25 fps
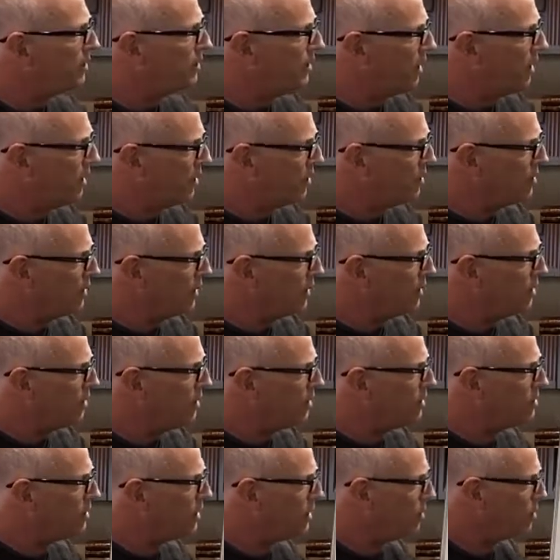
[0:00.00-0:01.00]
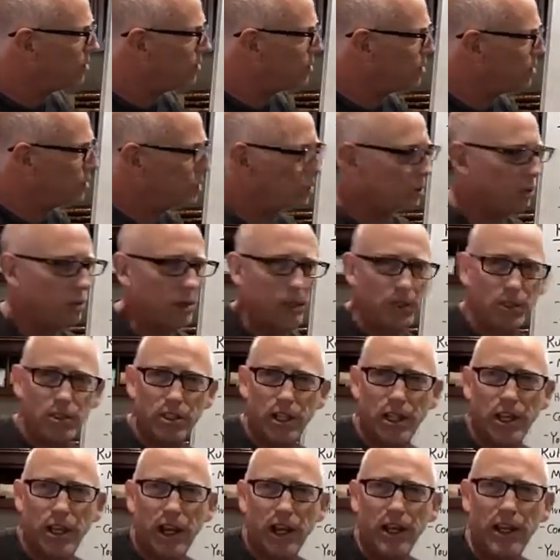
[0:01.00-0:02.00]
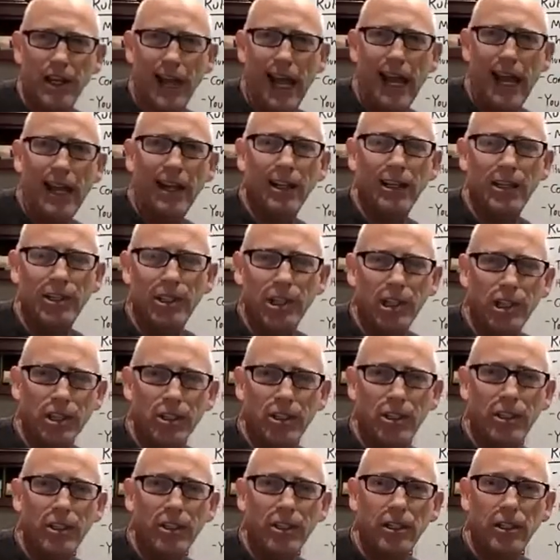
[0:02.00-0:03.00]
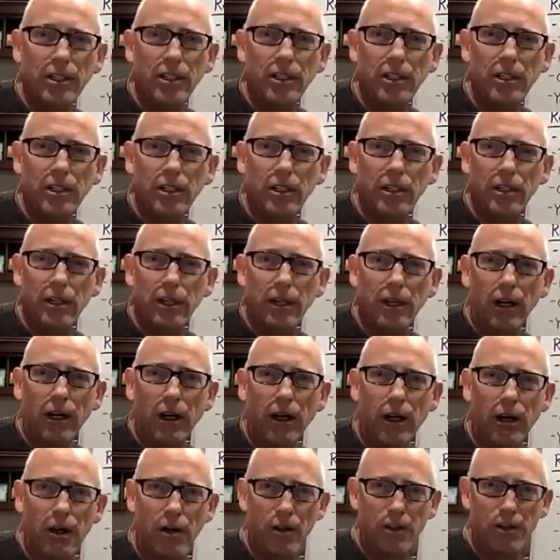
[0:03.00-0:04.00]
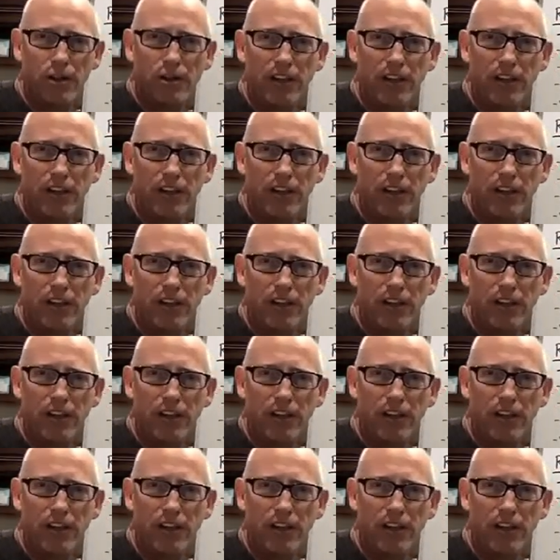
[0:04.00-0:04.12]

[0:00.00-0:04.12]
The other thing you need to know as a troll is that analogies are